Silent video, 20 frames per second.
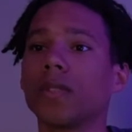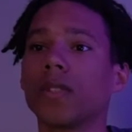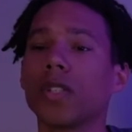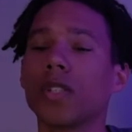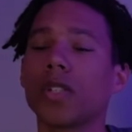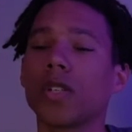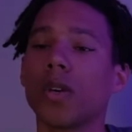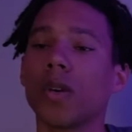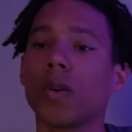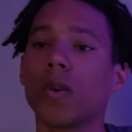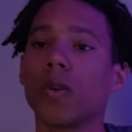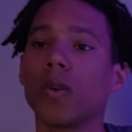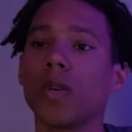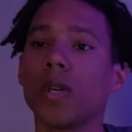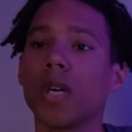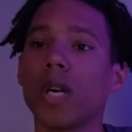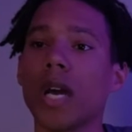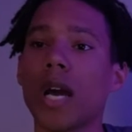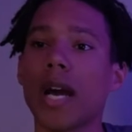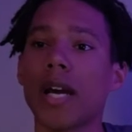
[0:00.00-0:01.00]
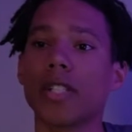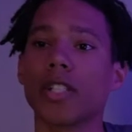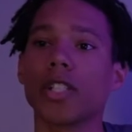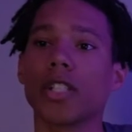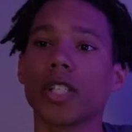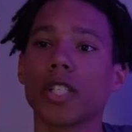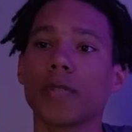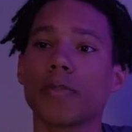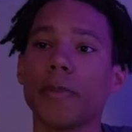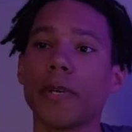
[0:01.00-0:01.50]
So I
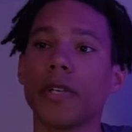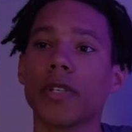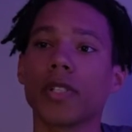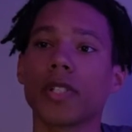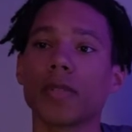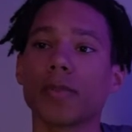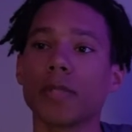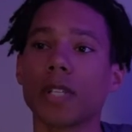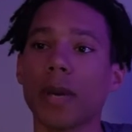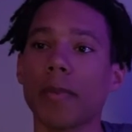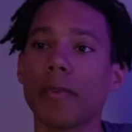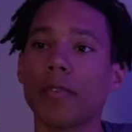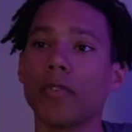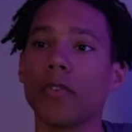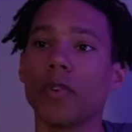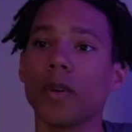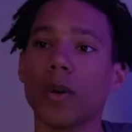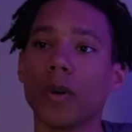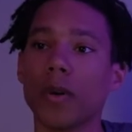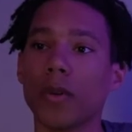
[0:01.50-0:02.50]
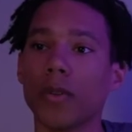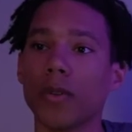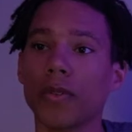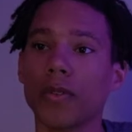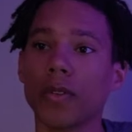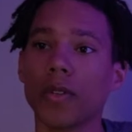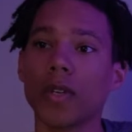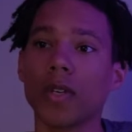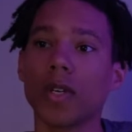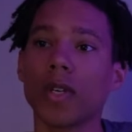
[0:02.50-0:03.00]
just experienced some type of growth,
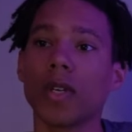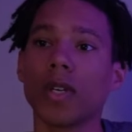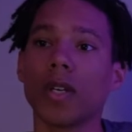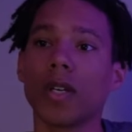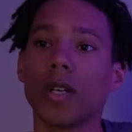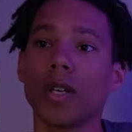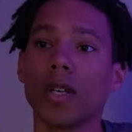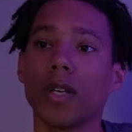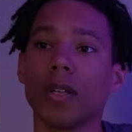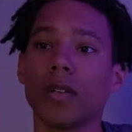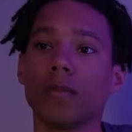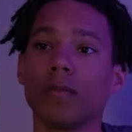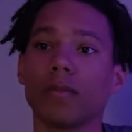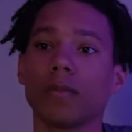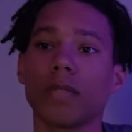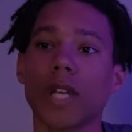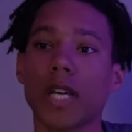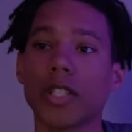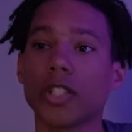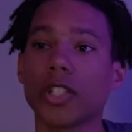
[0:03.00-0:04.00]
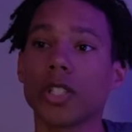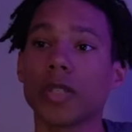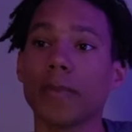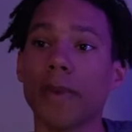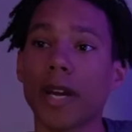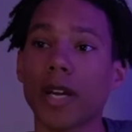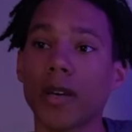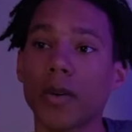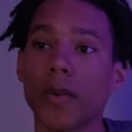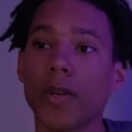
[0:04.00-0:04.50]
not just in
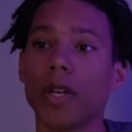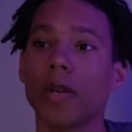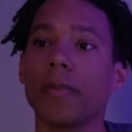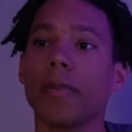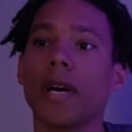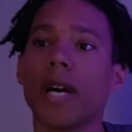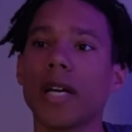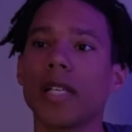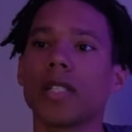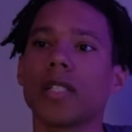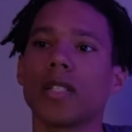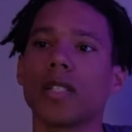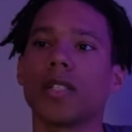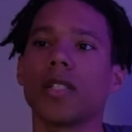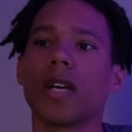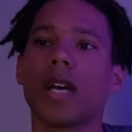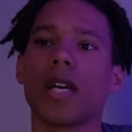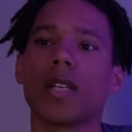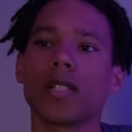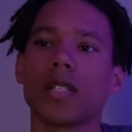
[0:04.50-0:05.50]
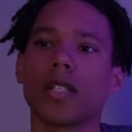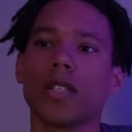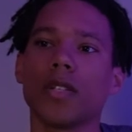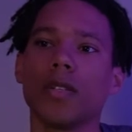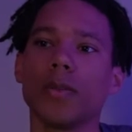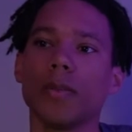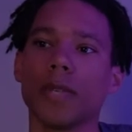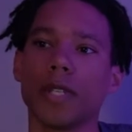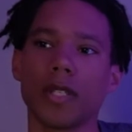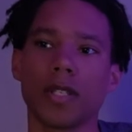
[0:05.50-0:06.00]
my career, but as a
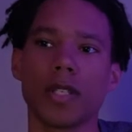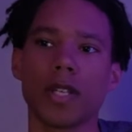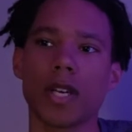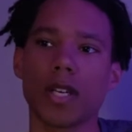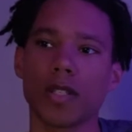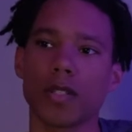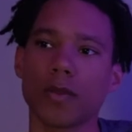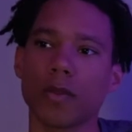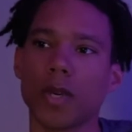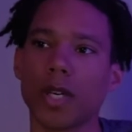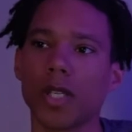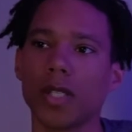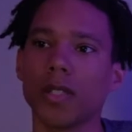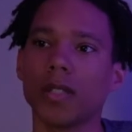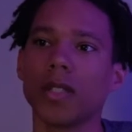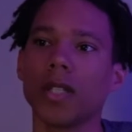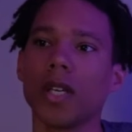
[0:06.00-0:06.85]
human as well.